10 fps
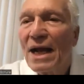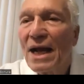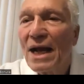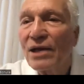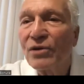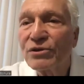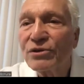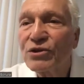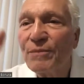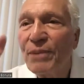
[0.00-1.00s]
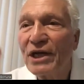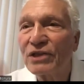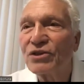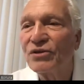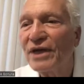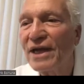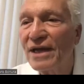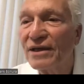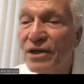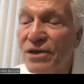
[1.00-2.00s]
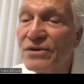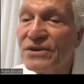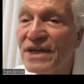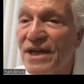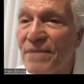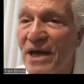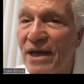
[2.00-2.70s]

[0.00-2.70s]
I lost your picture again. Can you see me?